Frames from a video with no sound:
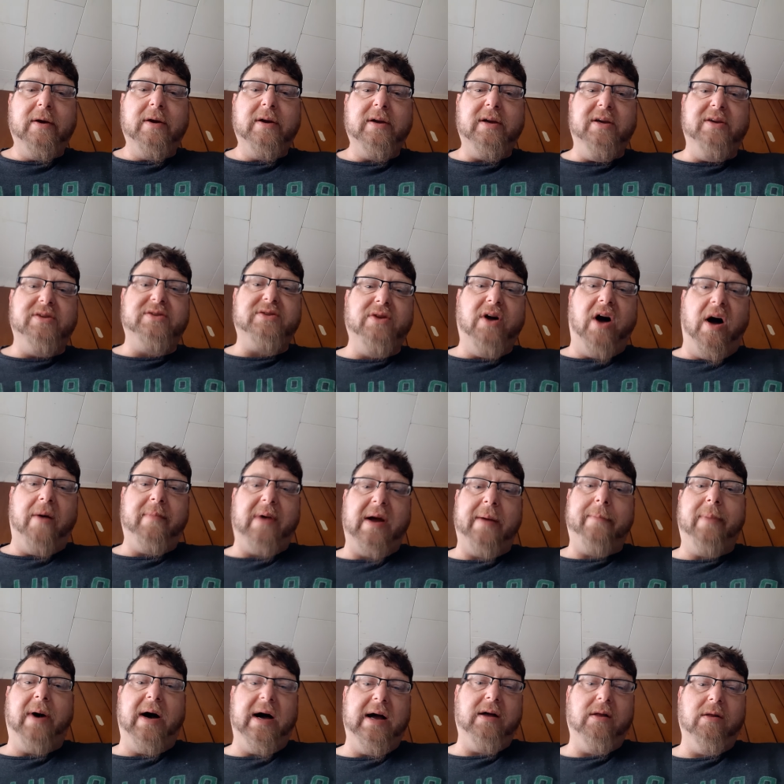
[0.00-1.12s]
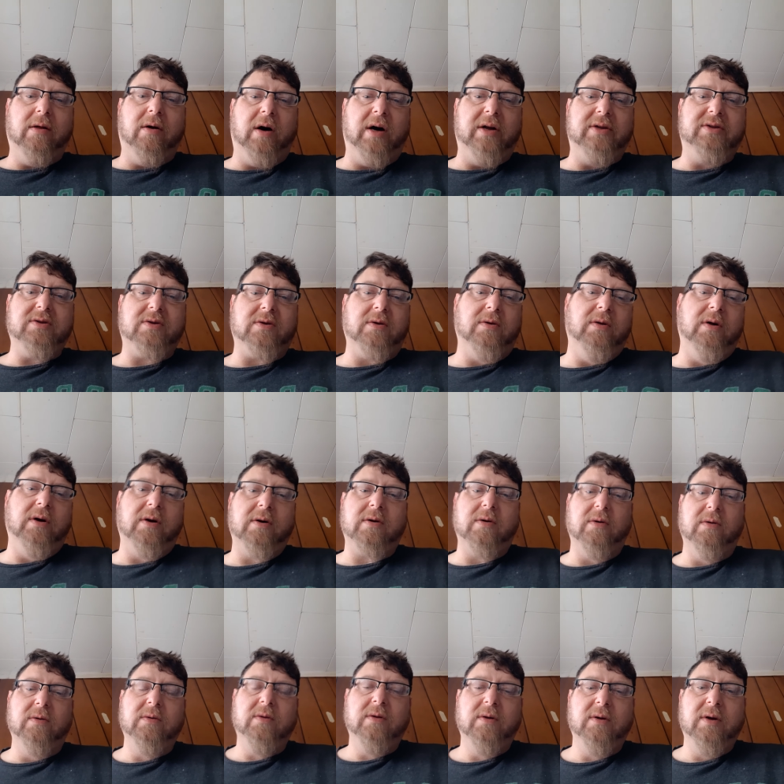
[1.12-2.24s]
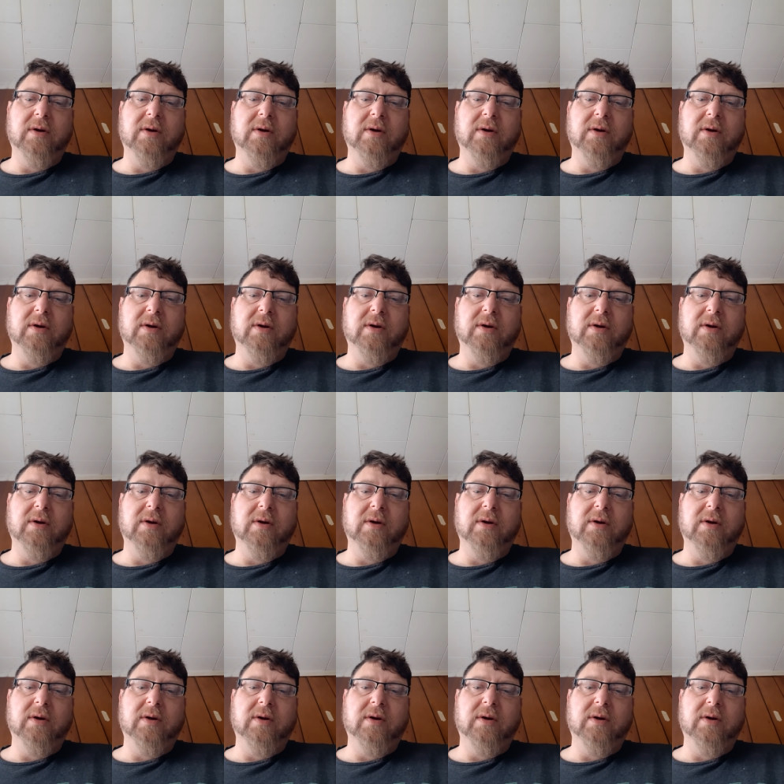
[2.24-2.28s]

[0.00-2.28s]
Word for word: he's not my biological uncle.